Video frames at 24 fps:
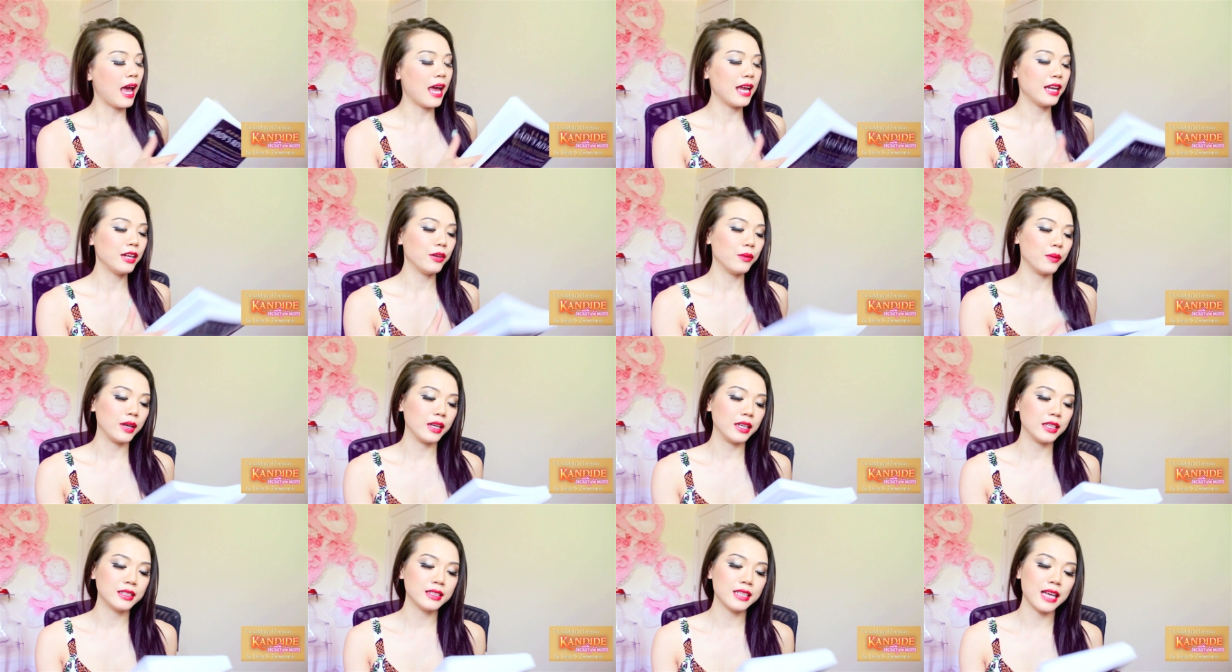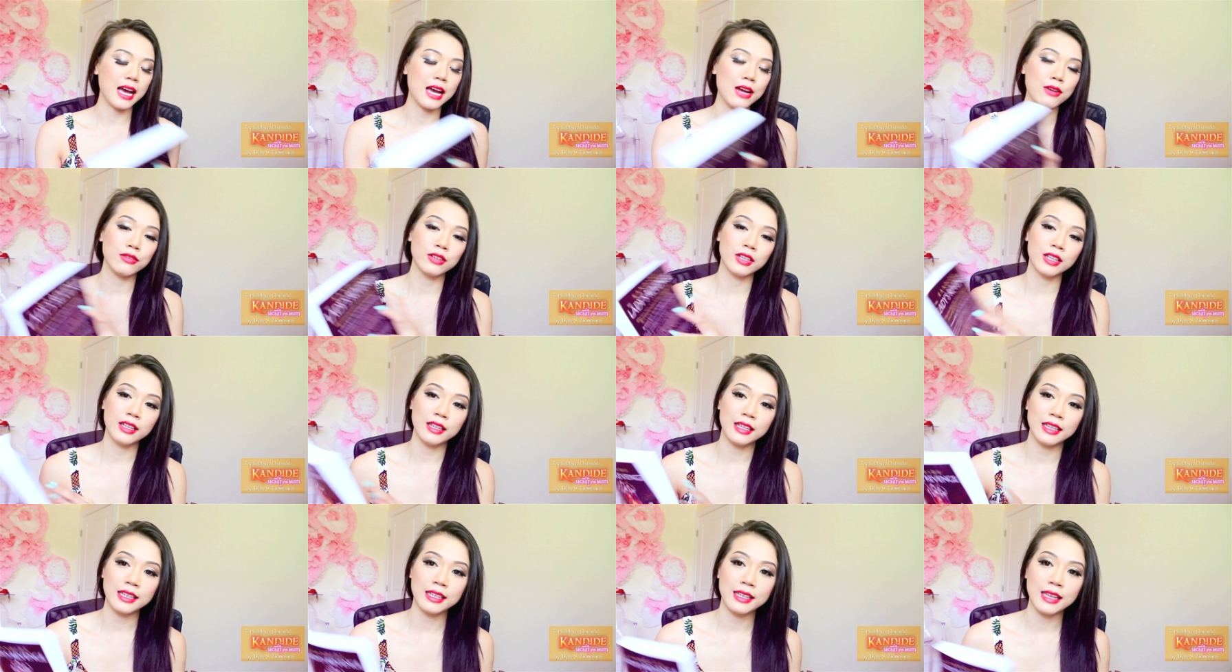Anyways, I
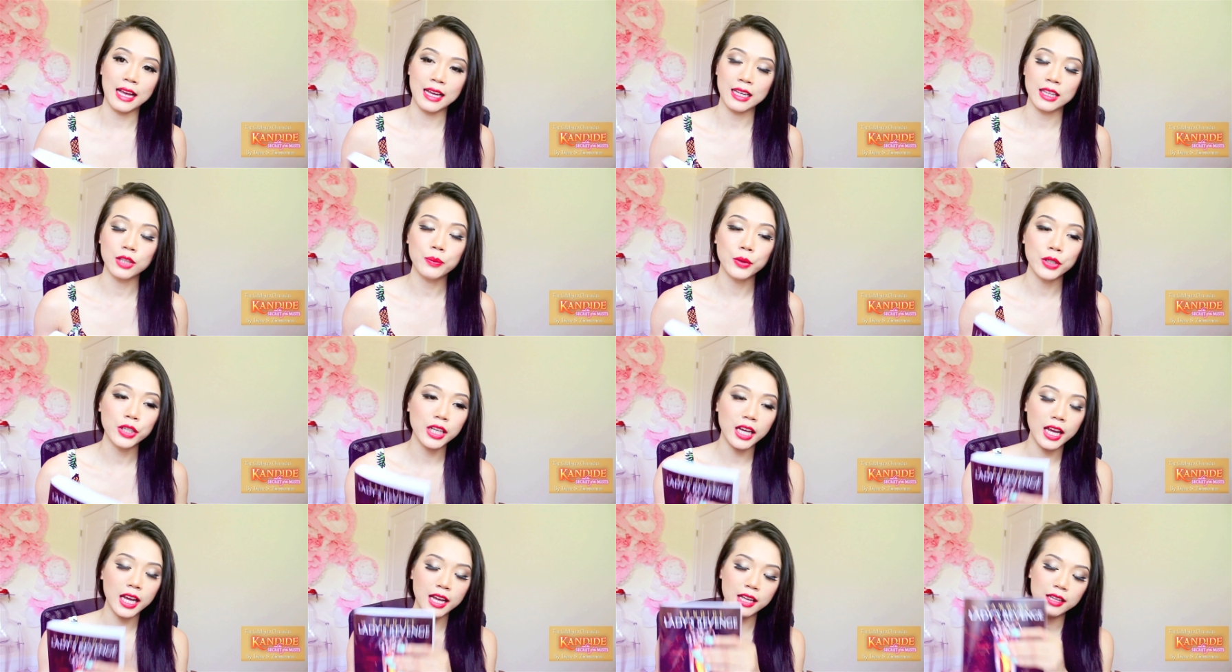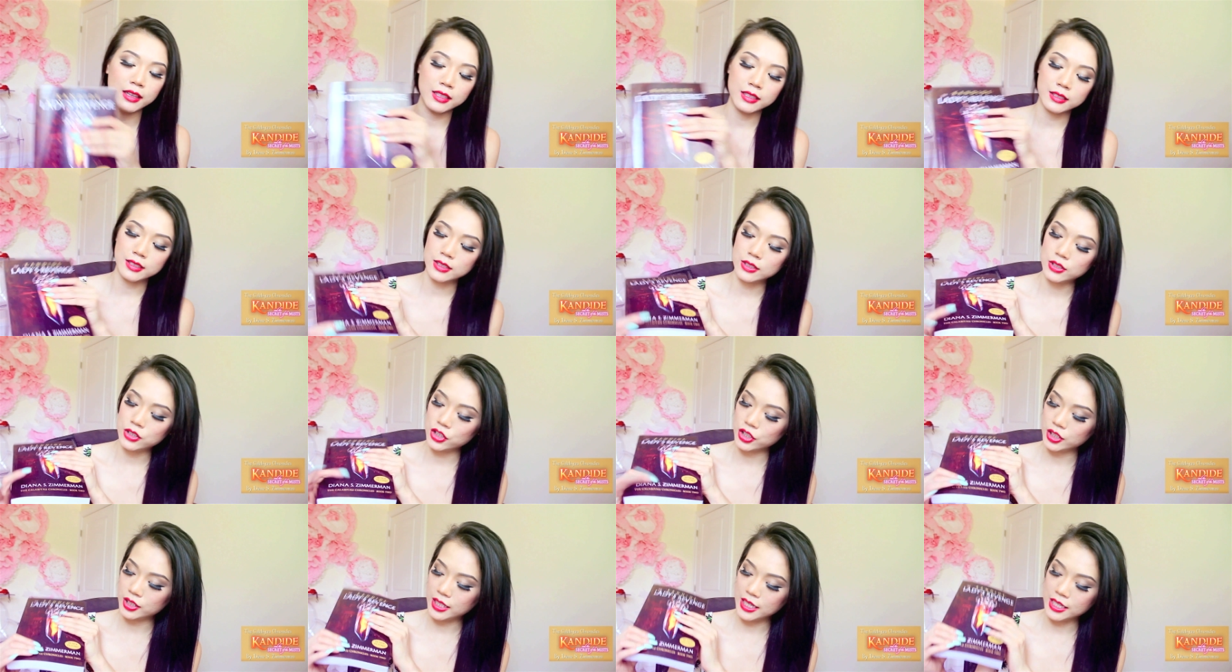really like the book and this is
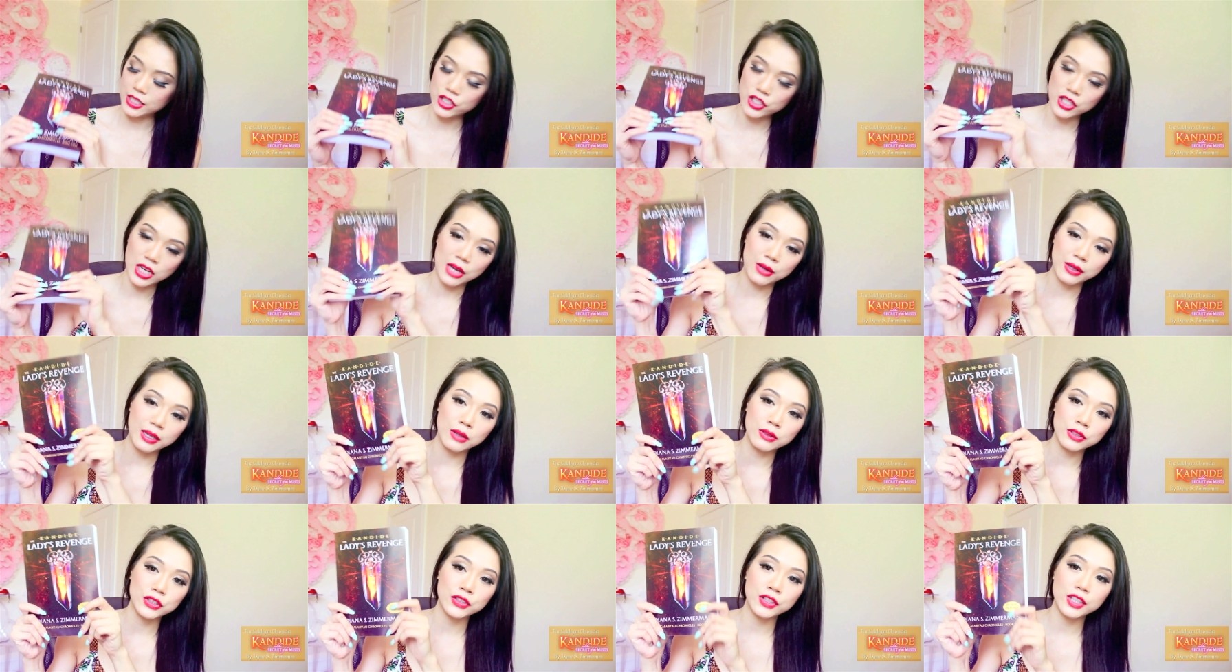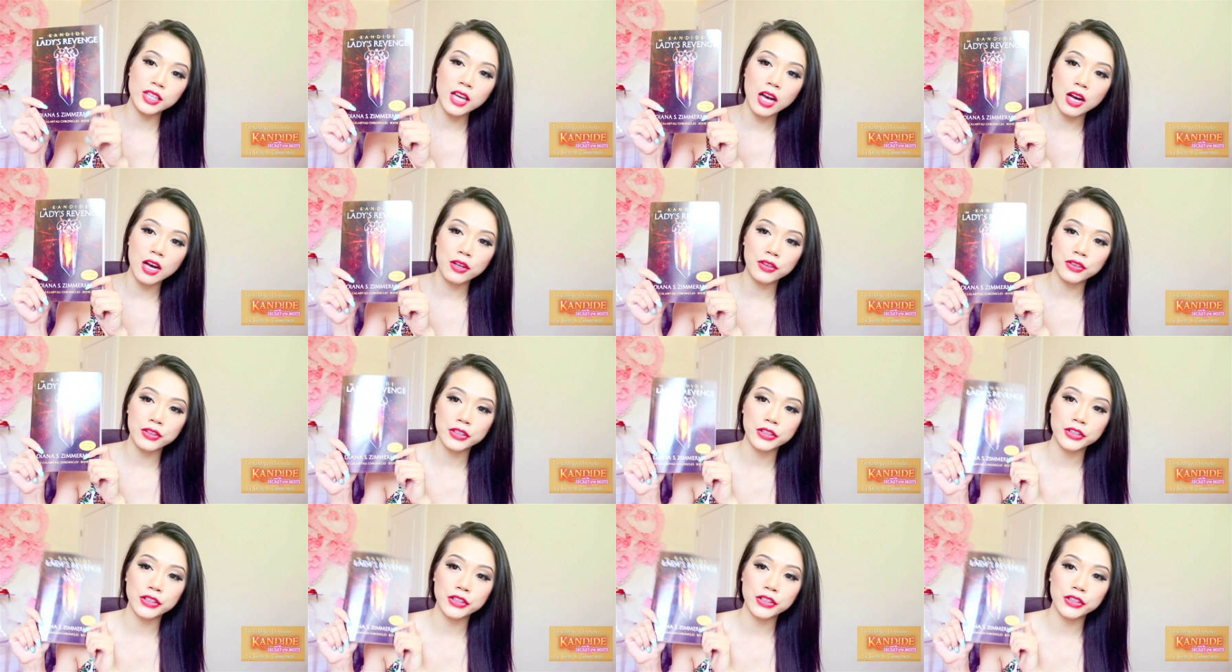just a shout out to the author.